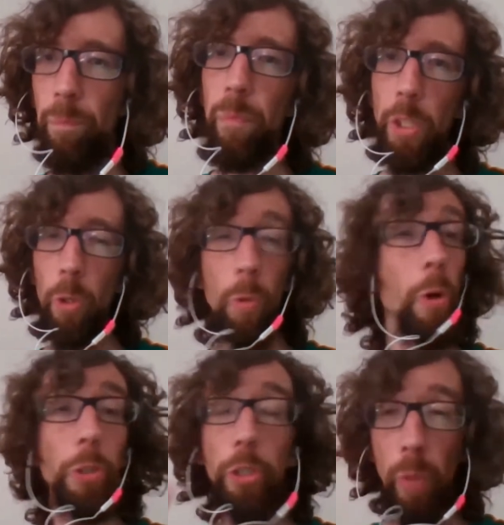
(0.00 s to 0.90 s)
So
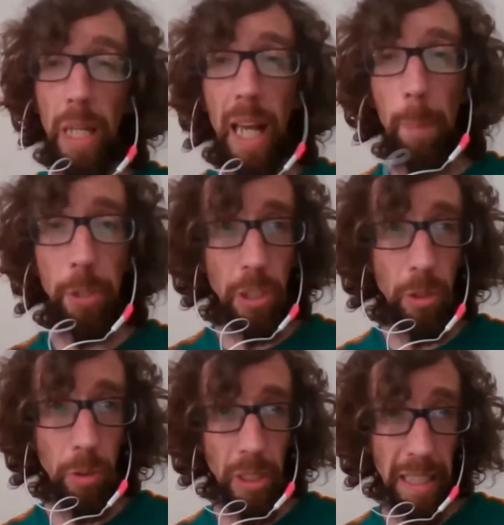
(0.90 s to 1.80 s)
those are great apps to
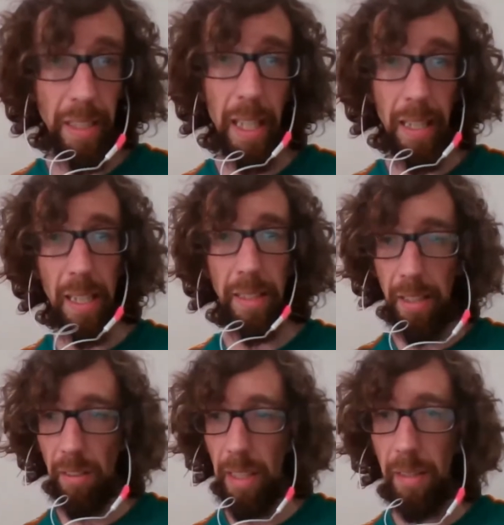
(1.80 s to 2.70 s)
use to get that content
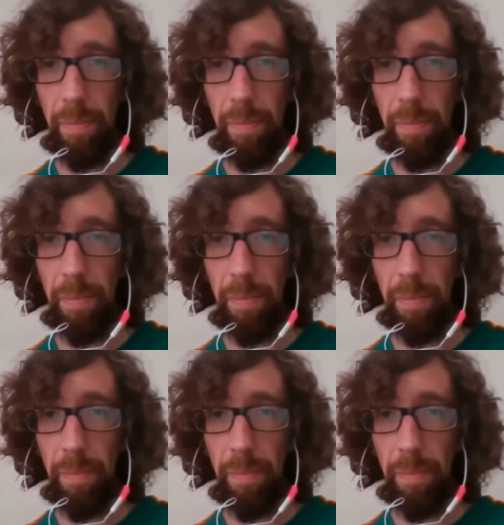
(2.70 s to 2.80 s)
created.